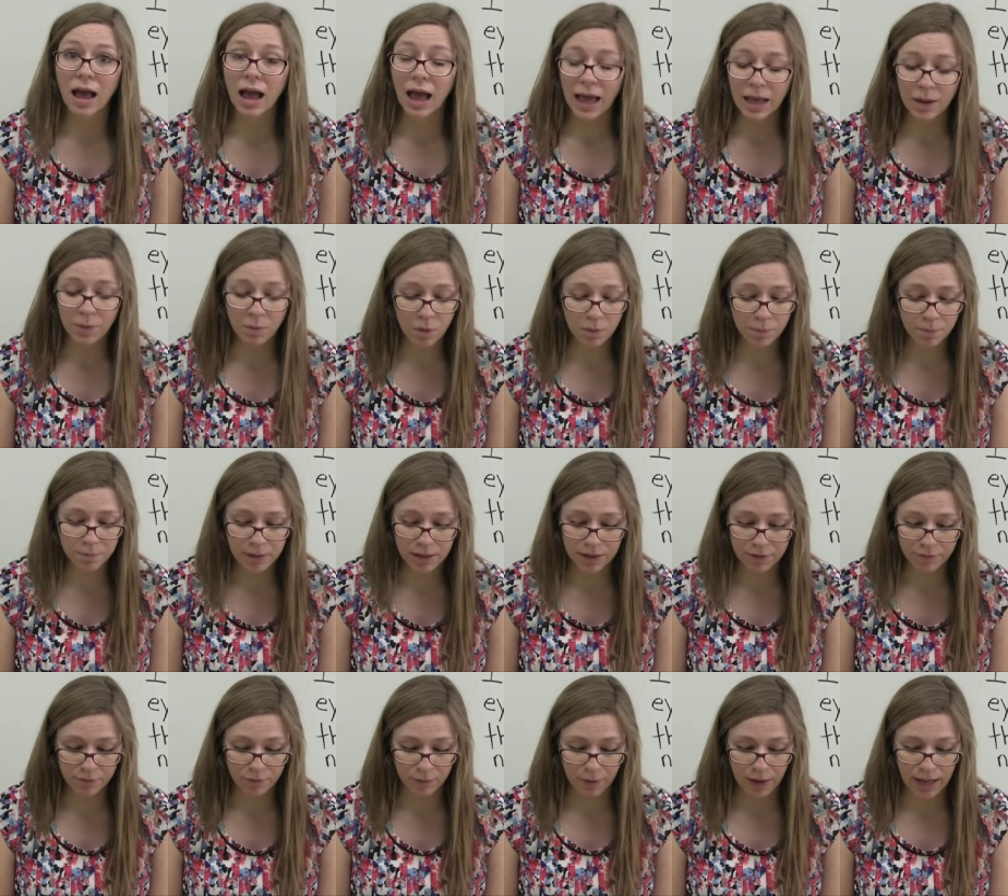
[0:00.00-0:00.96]
I won't
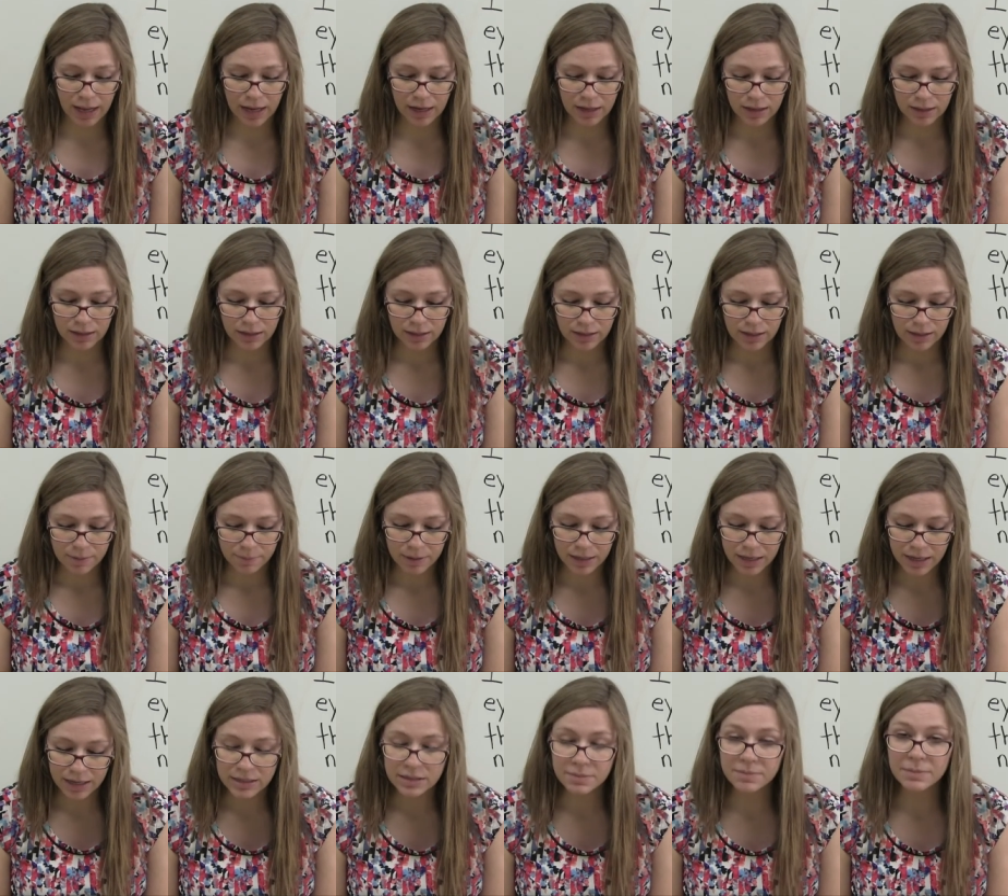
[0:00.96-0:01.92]
be afraid
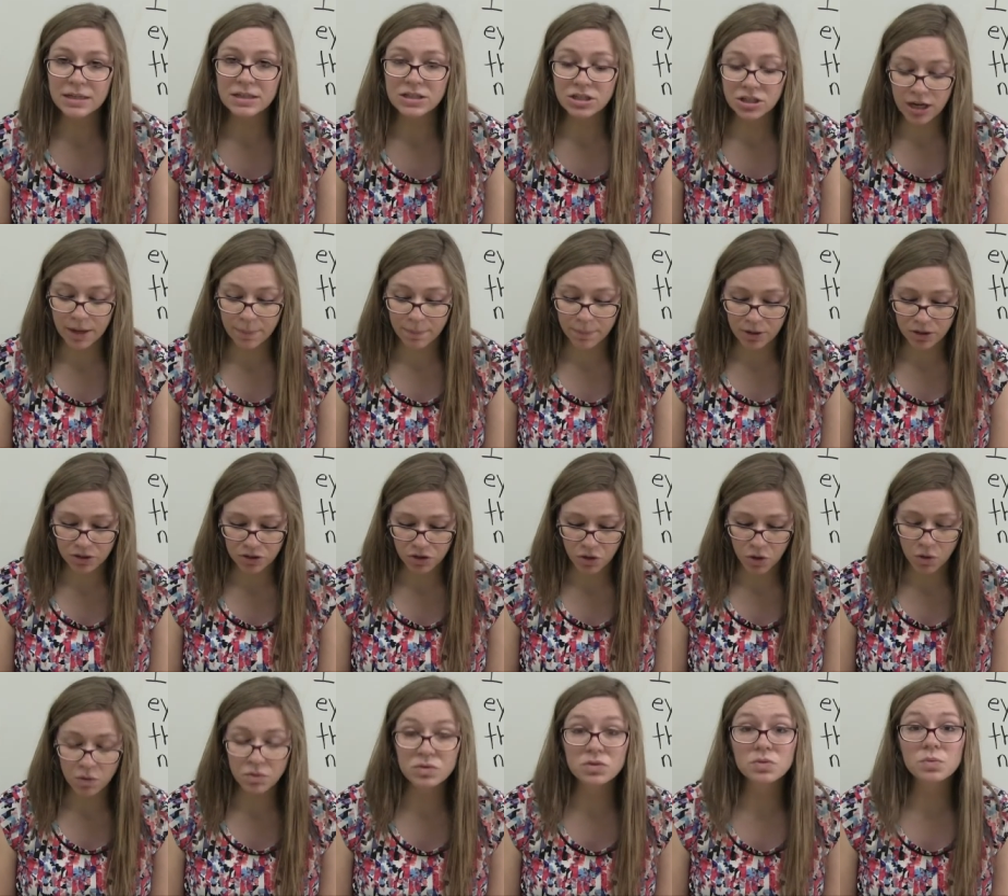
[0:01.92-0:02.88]
because my shepherd
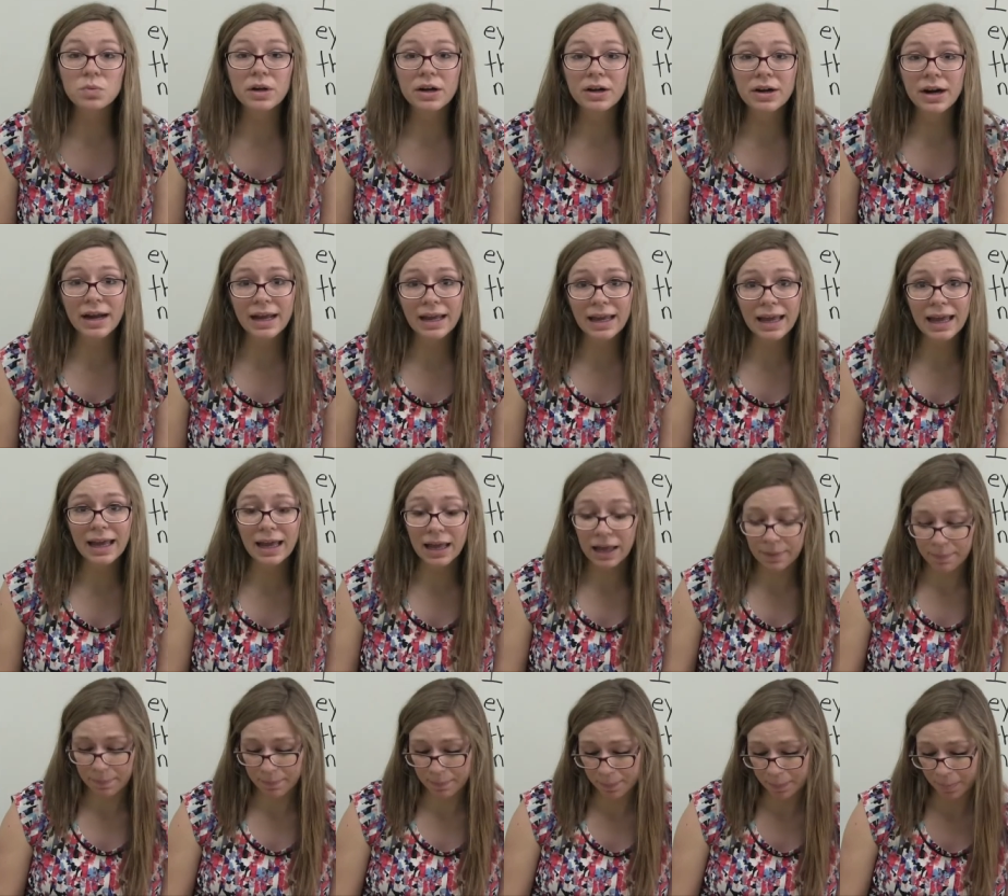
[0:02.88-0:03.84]
knows where I
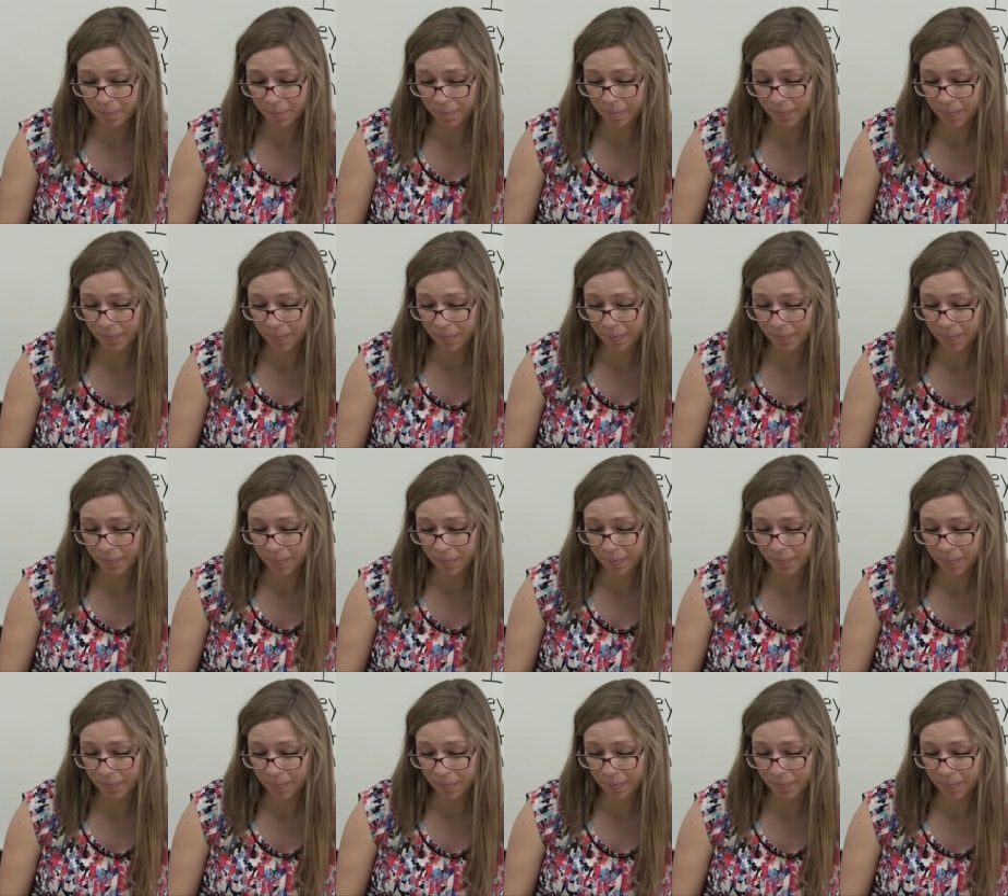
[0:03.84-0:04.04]
am.